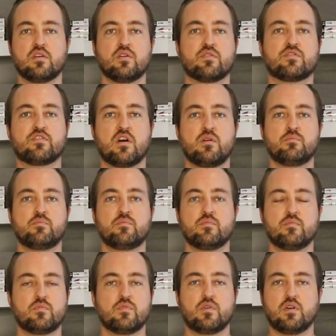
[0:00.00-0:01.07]
you're
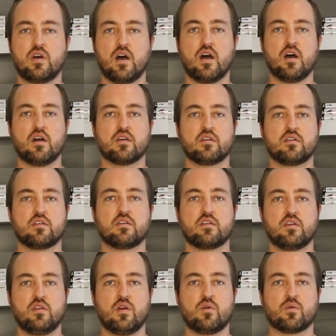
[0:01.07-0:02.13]
from, uh,
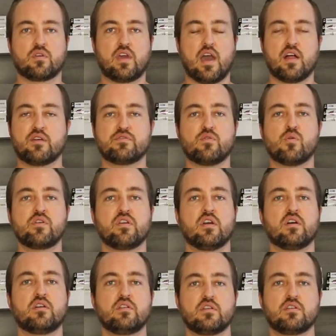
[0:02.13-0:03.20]
you know,
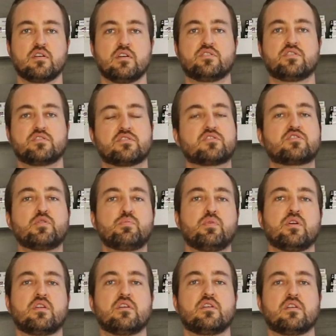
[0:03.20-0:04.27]
California. It's just
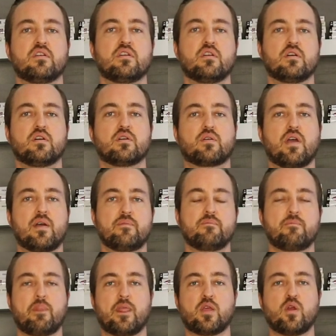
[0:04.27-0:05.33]
stupid,
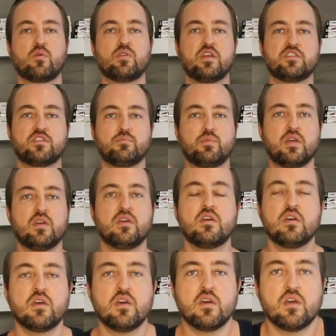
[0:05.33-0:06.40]
okay? You don't need to
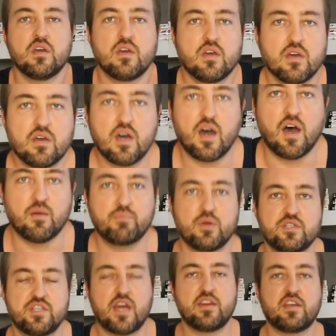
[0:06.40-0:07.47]
be uh,
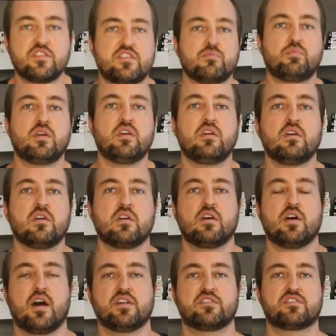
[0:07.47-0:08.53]
pretending to be
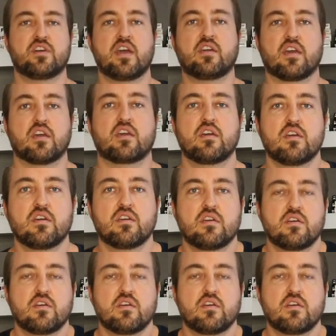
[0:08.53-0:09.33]
a psychic